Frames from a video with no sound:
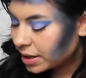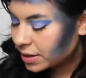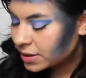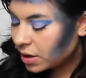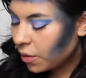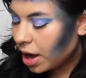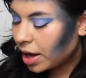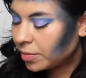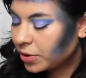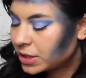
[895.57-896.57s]
So
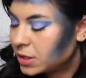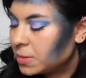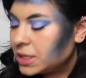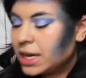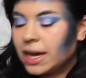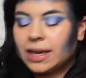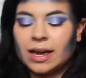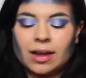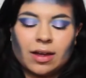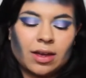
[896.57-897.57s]
I'm going to be
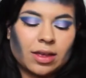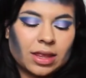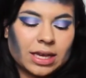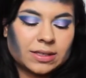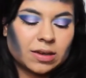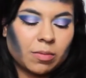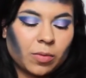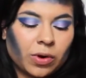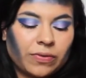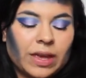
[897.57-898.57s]
taking this
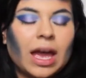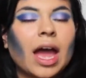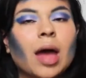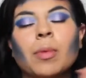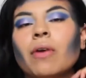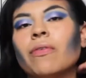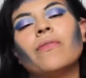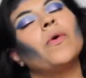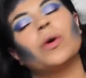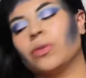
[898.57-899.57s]
Morphe
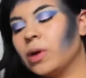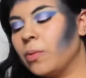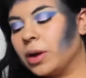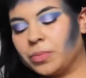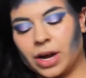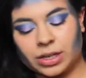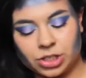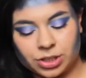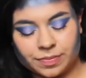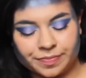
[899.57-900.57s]
M431
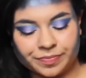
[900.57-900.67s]
brush